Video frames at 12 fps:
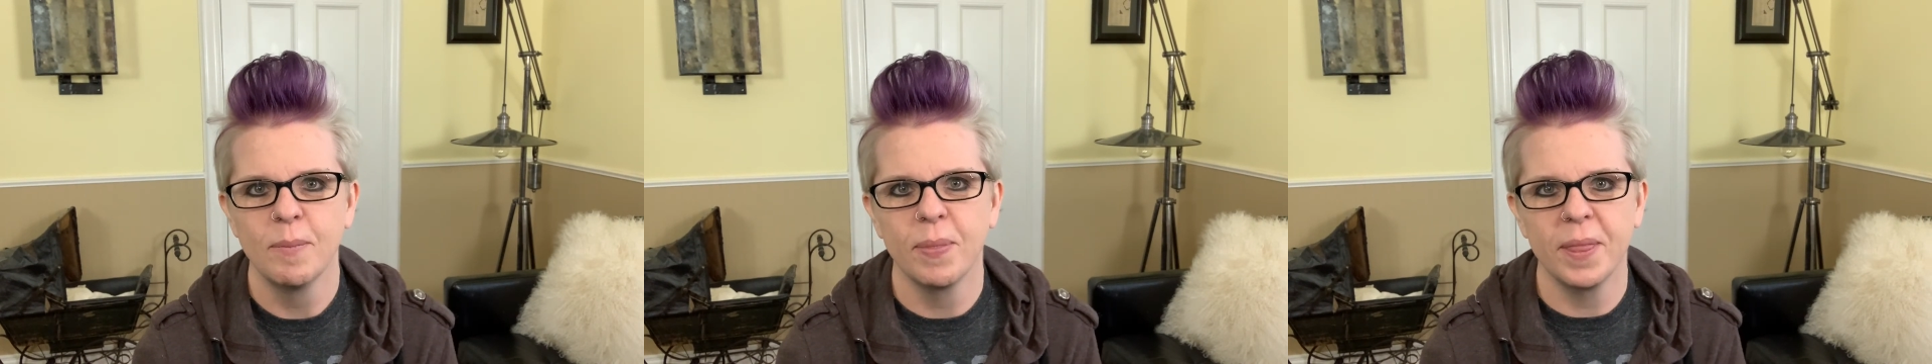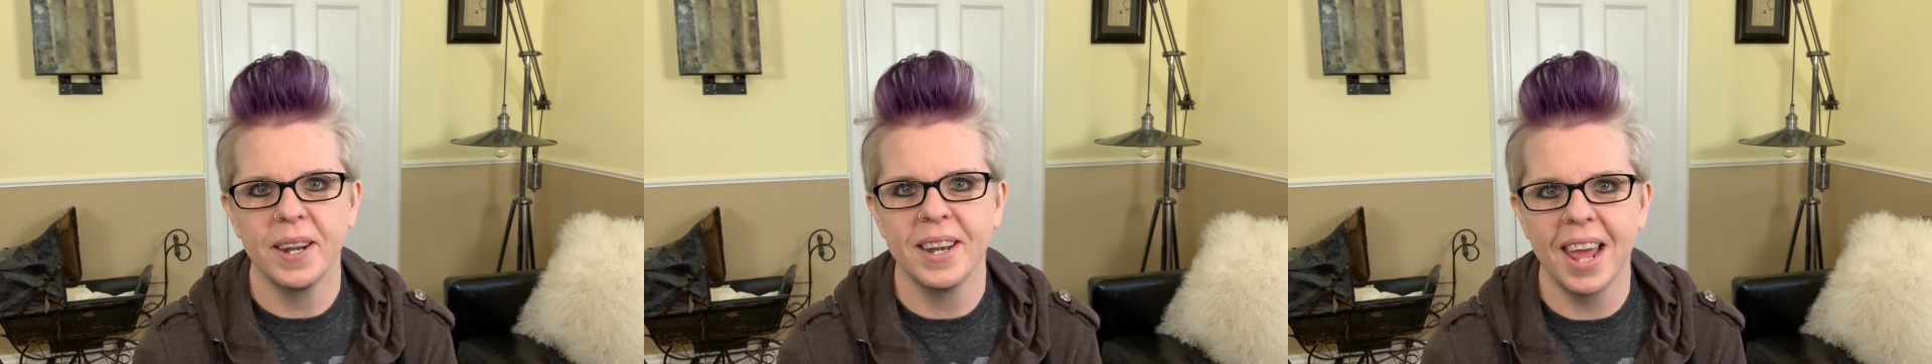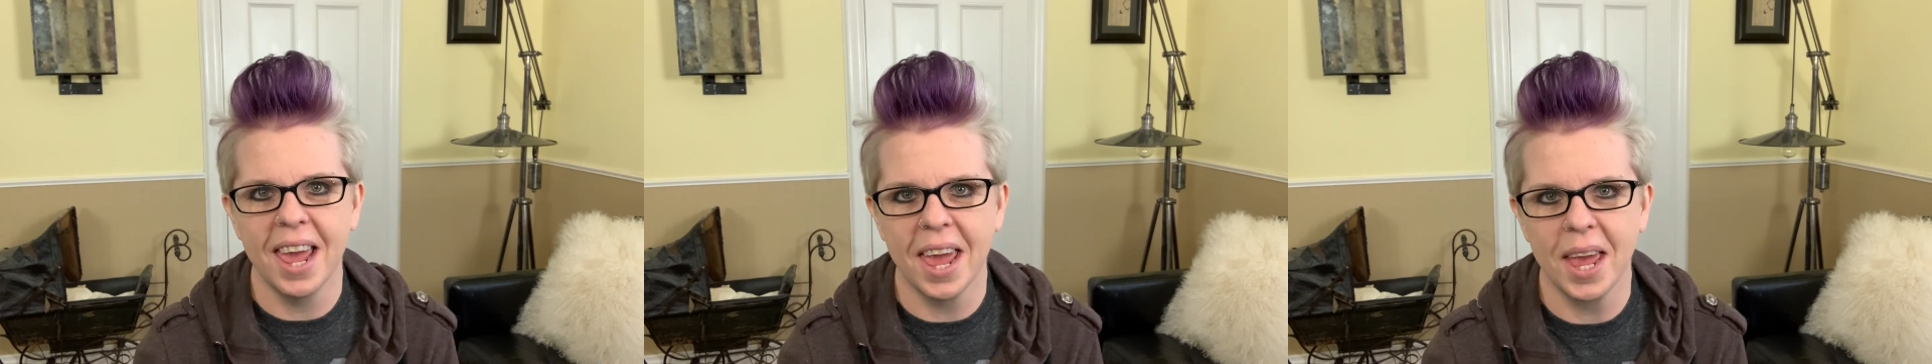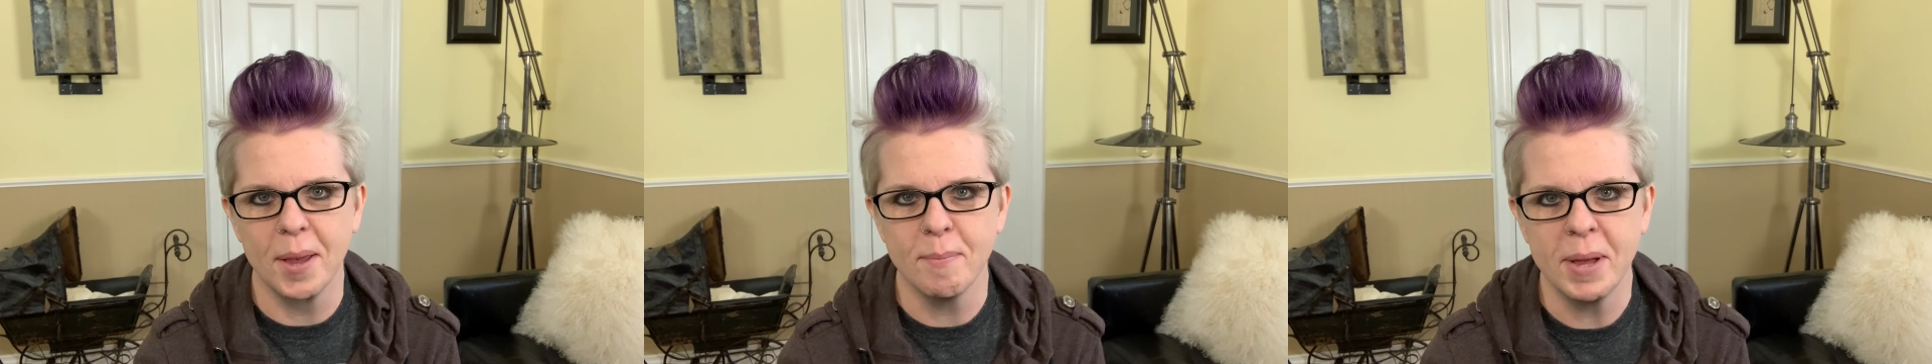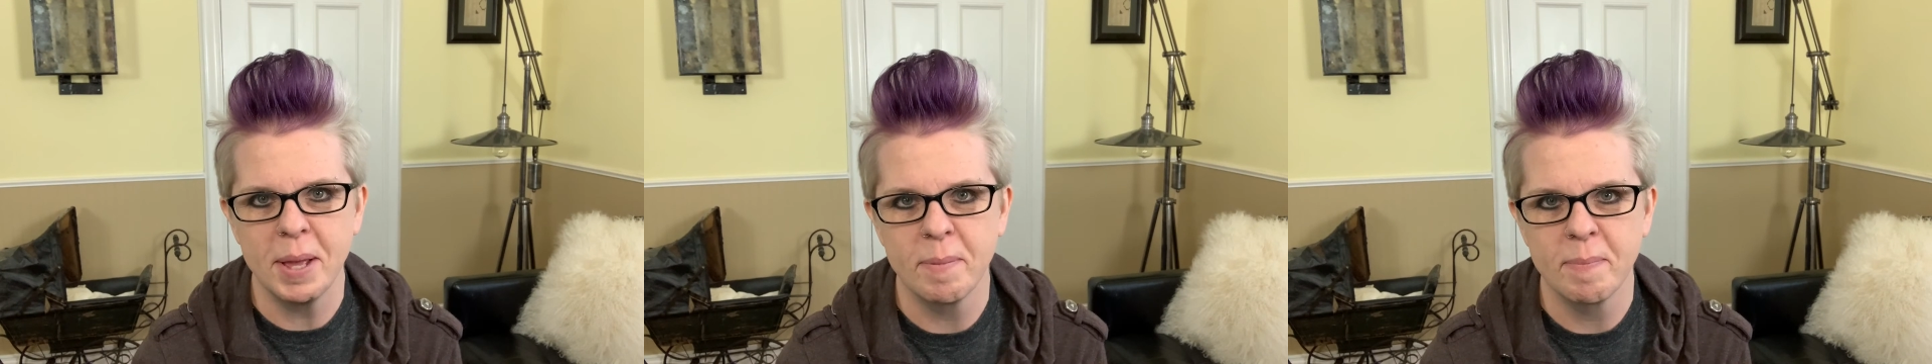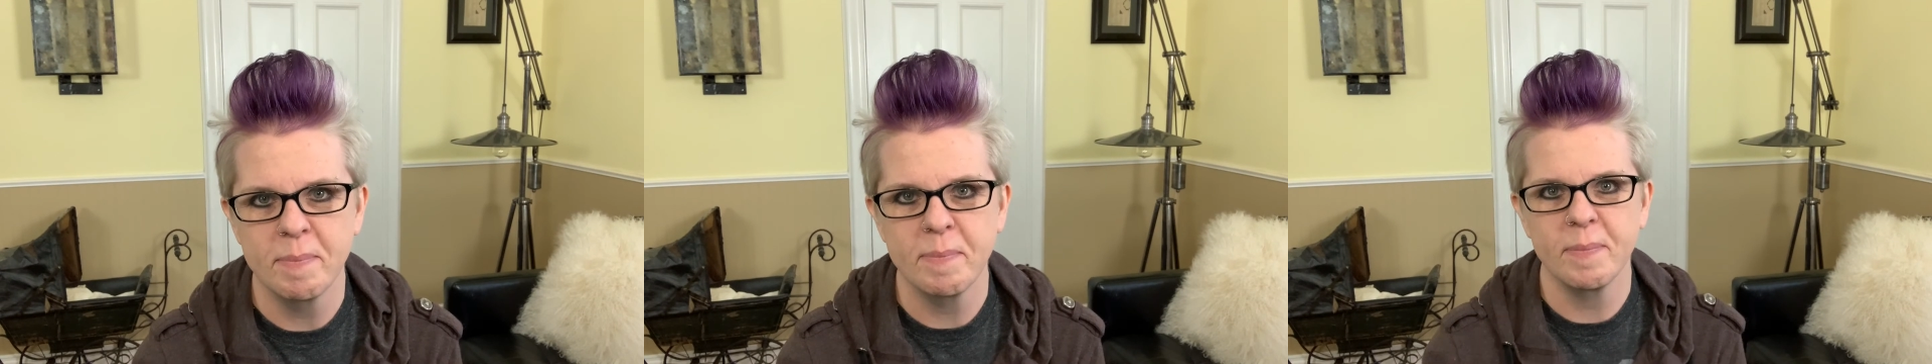the name,
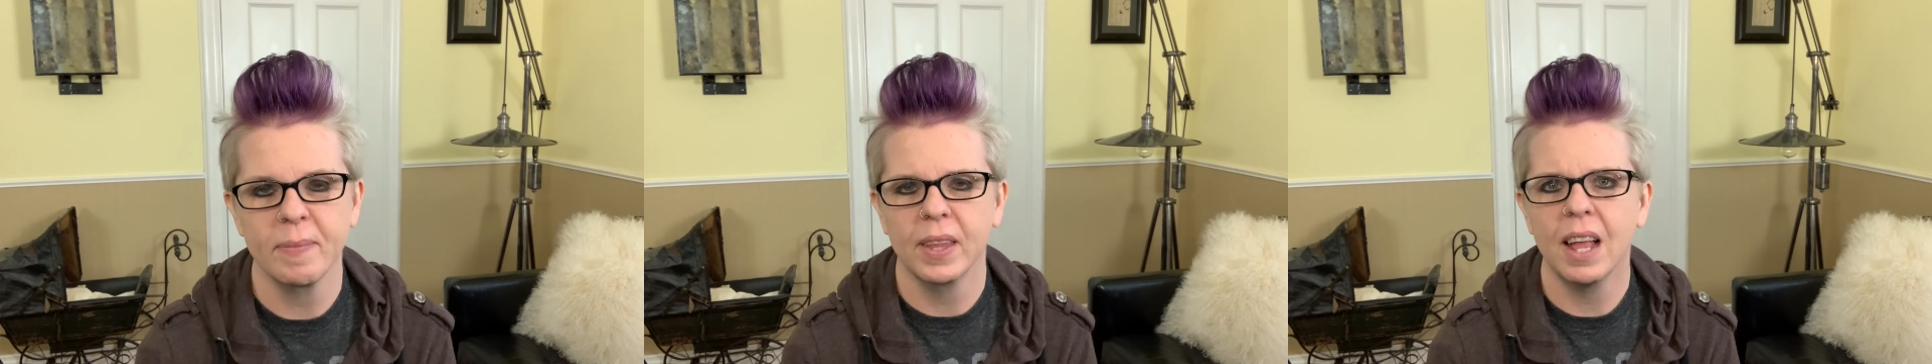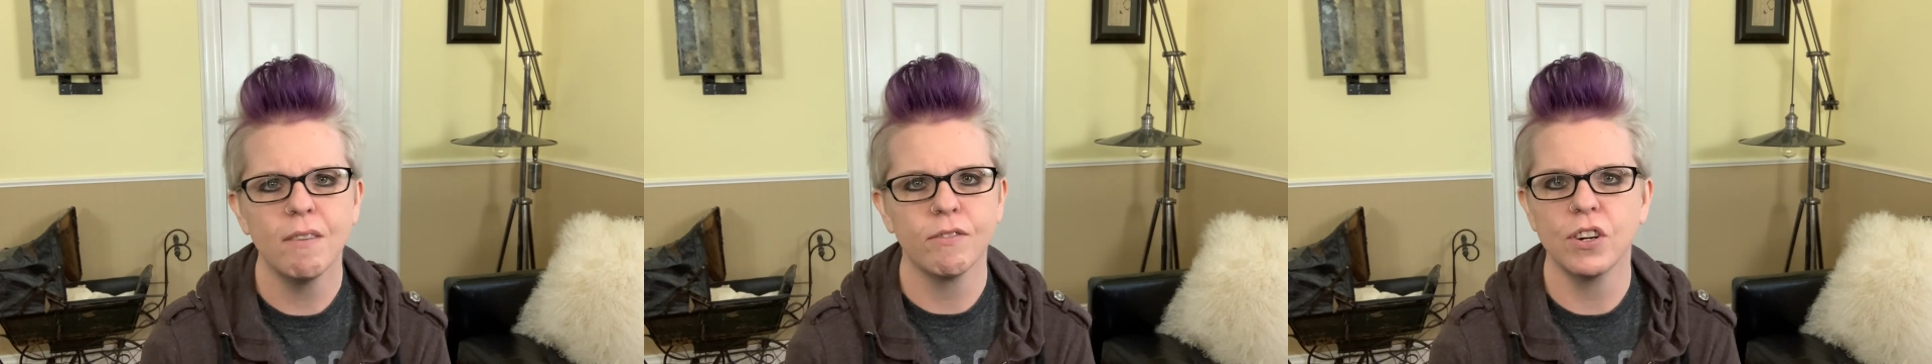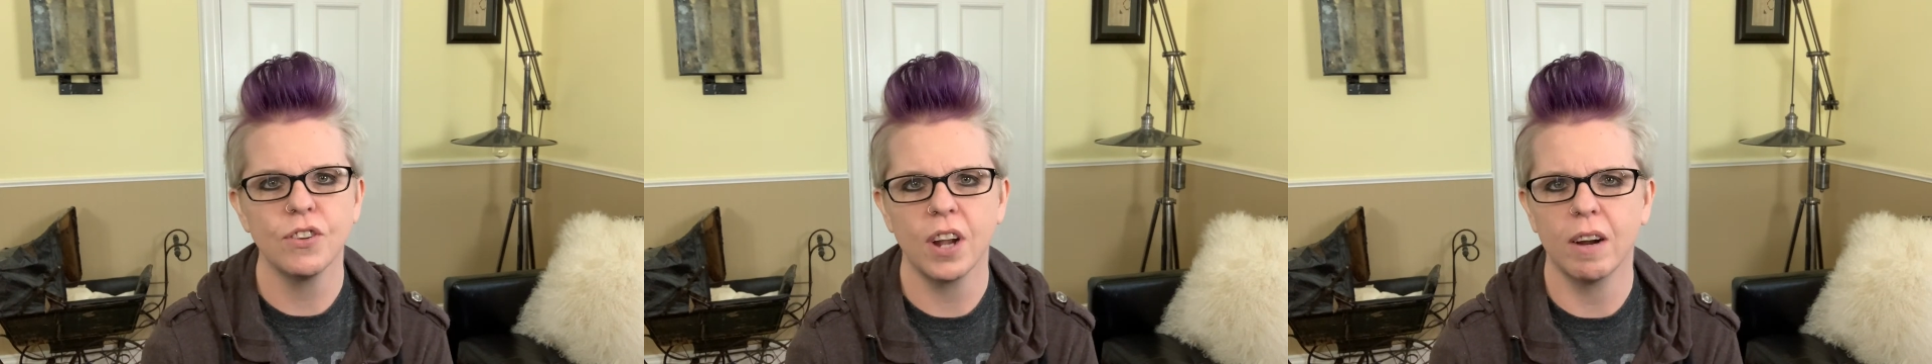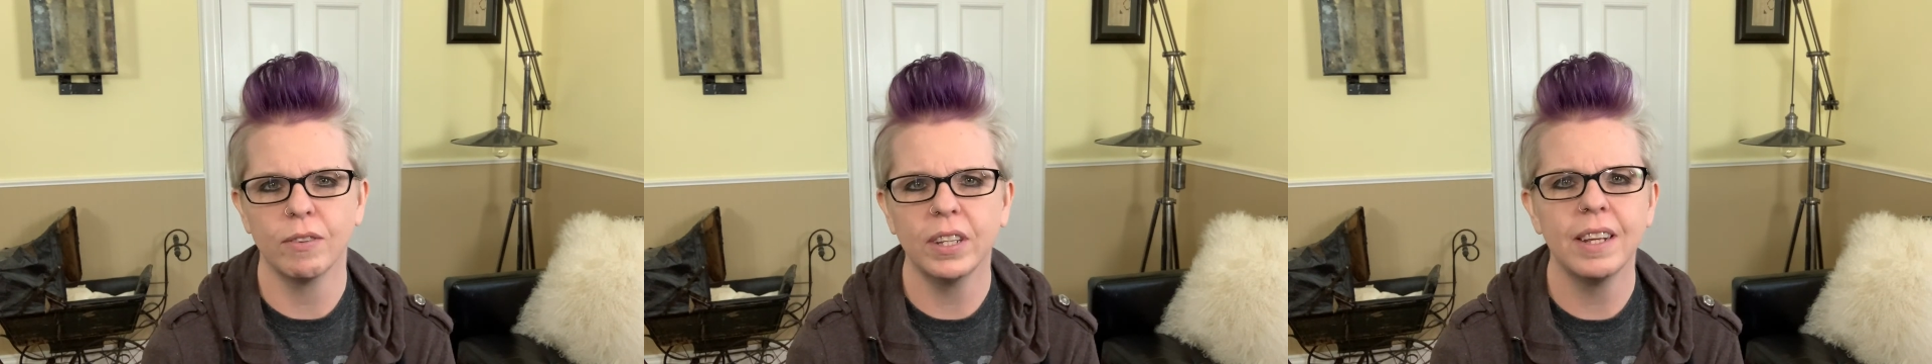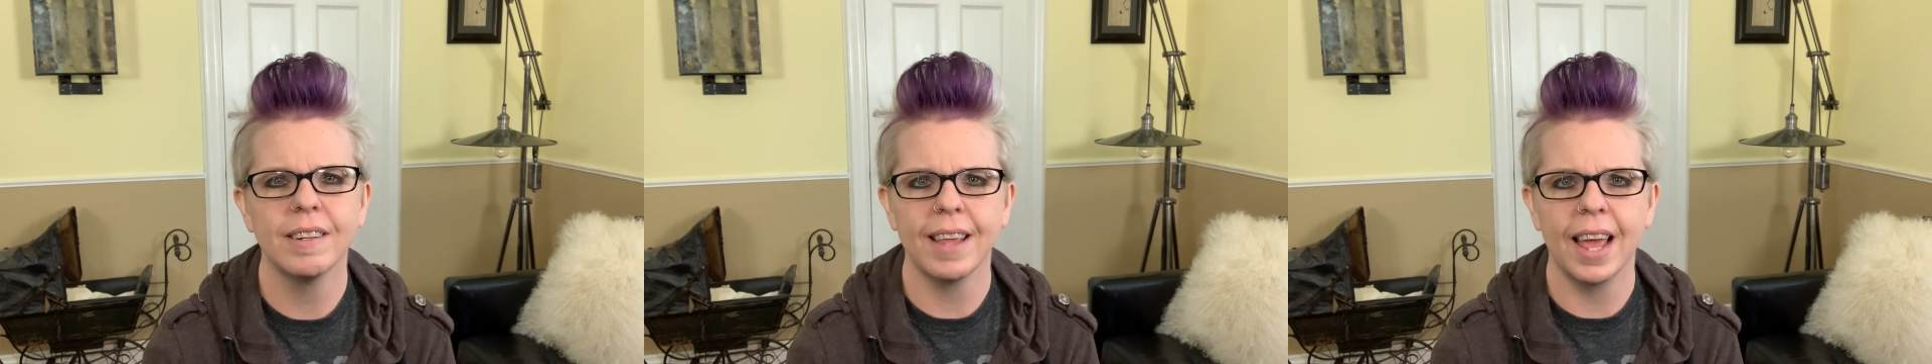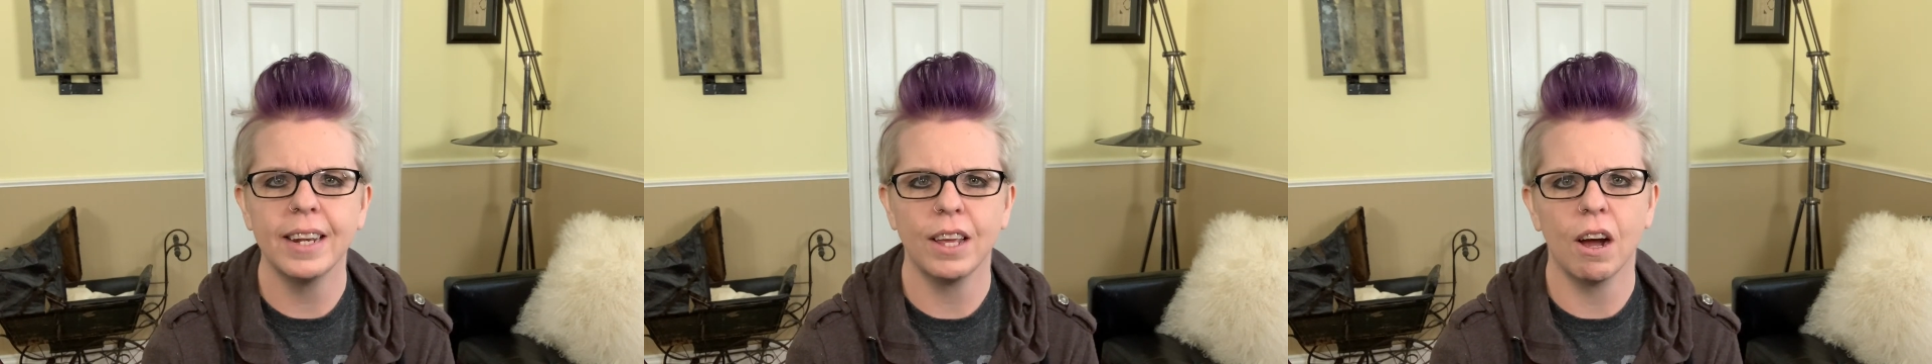not first off, really it's
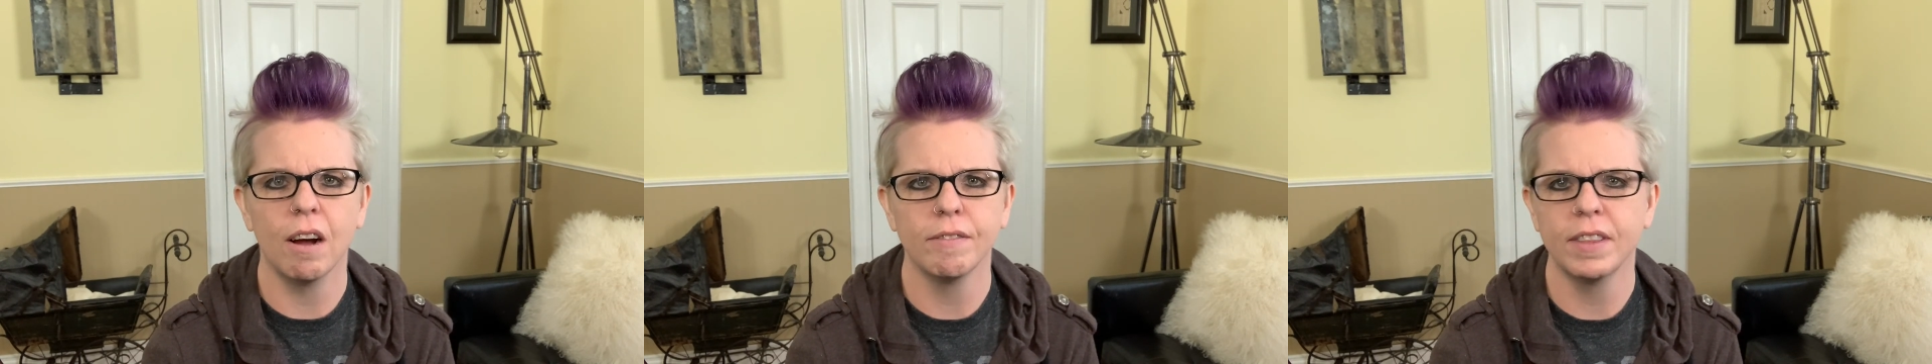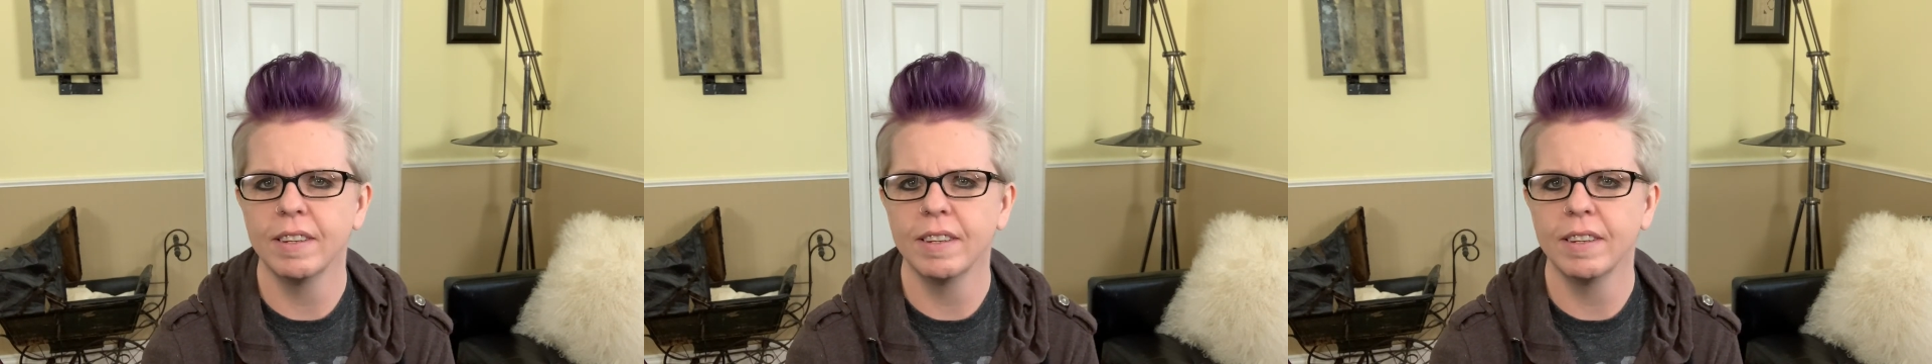any off.